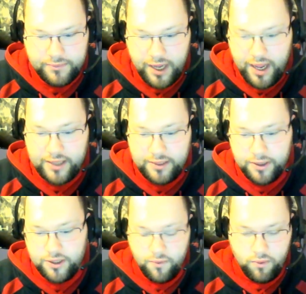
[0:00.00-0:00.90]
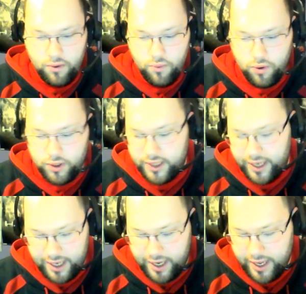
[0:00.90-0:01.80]
It has a bunch of awards
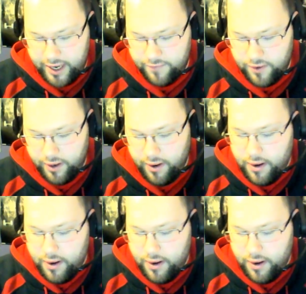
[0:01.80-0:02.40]
thing I can't even read.